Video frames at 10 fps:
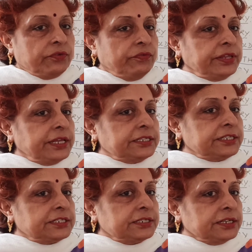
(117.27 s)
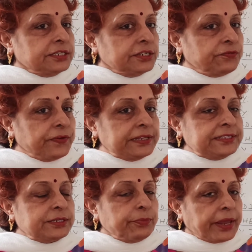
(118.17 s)
with its
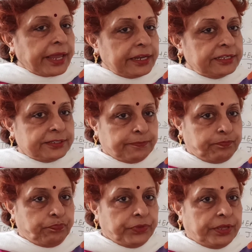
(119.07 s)
defense mechanism.